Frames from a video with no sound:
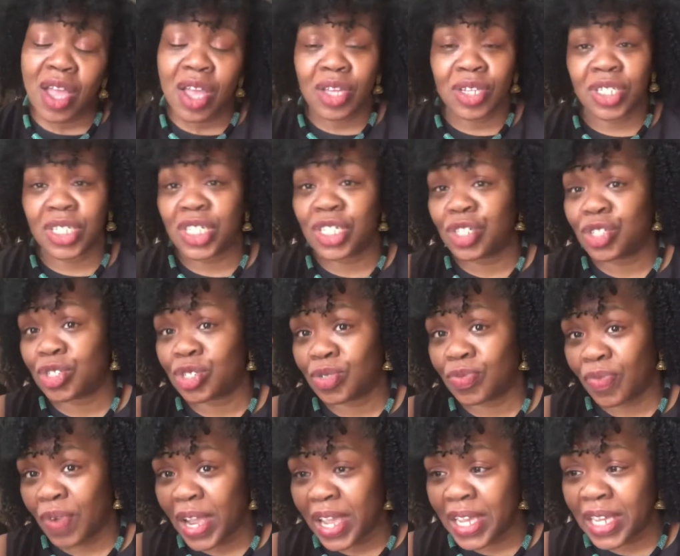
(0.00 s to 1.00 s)
She's
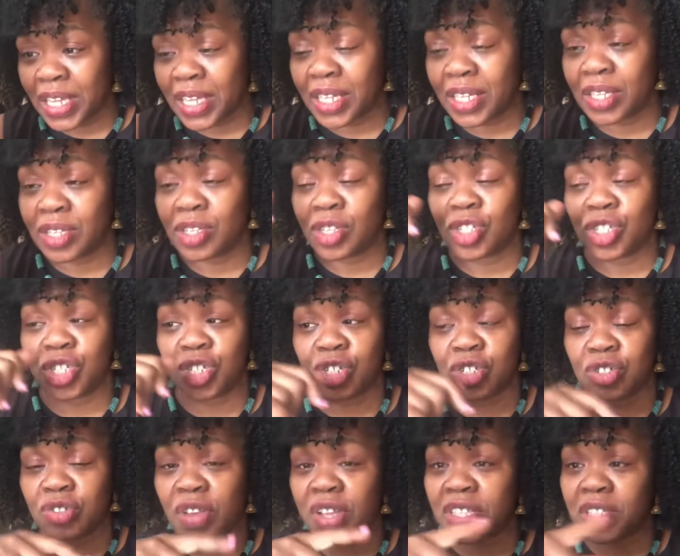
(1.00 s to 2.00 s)
strutting. She
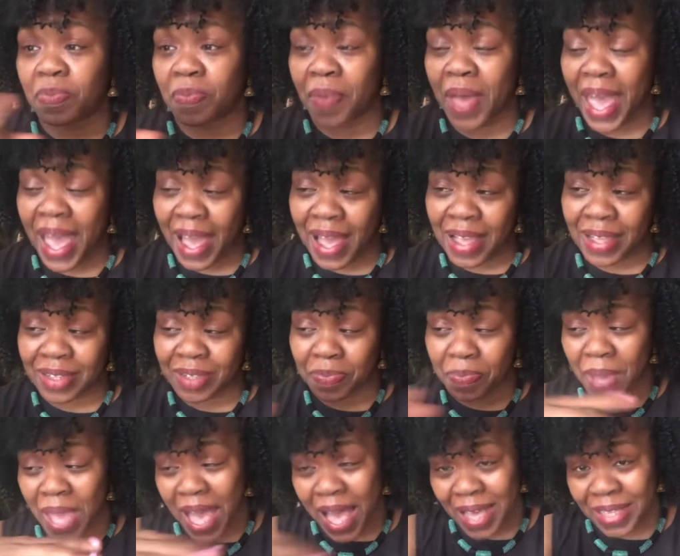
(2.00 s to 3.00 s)
struts back
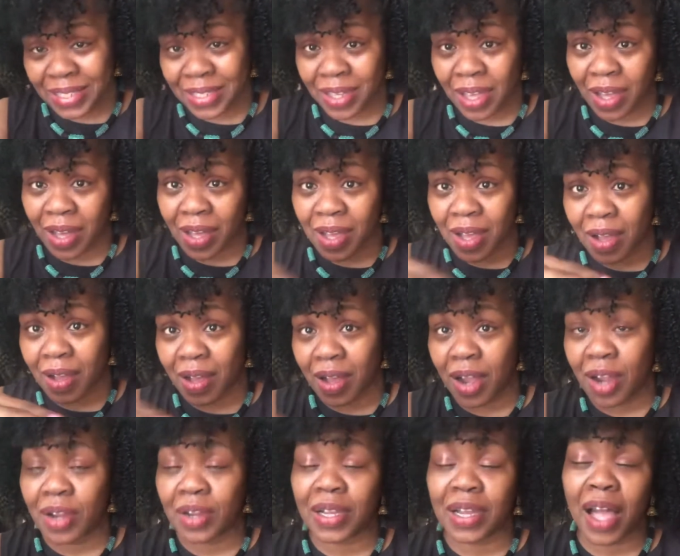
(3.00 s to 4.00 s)
past a
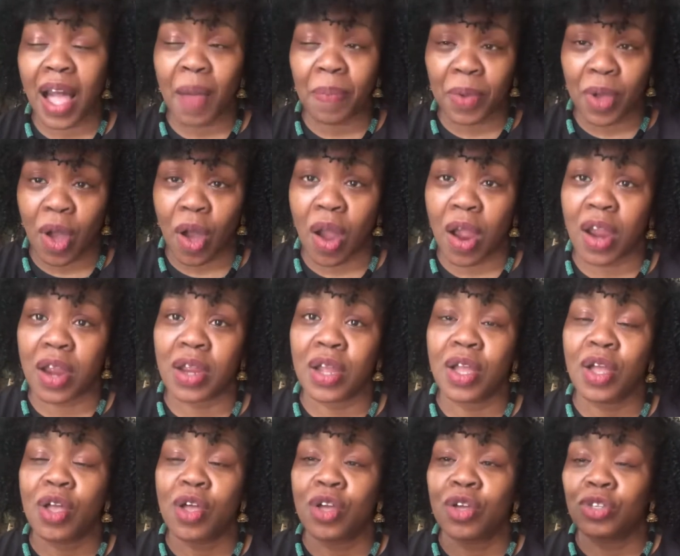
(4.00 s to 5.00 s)
cop car.
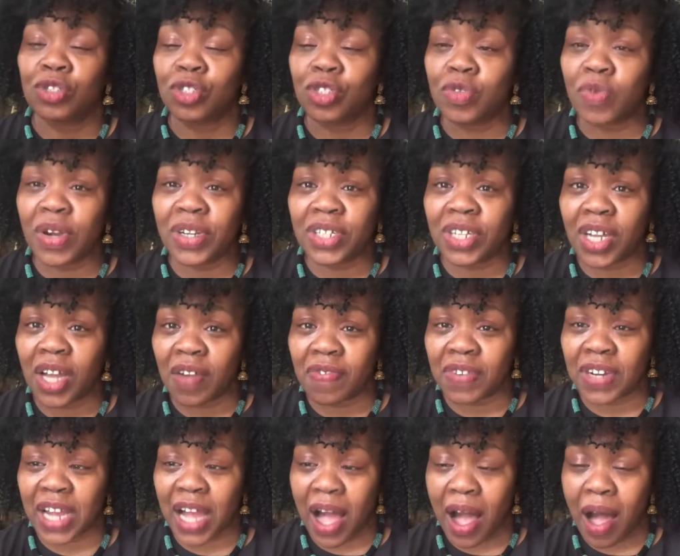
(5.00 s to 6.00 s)
2 undercover
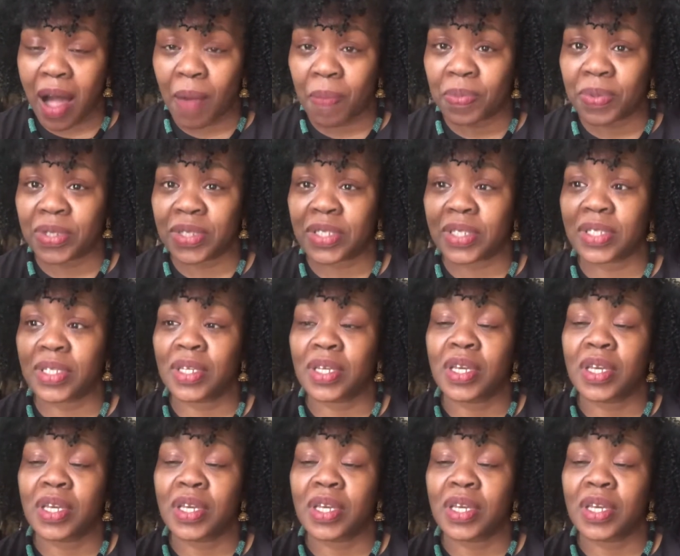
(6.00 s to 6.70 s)
cops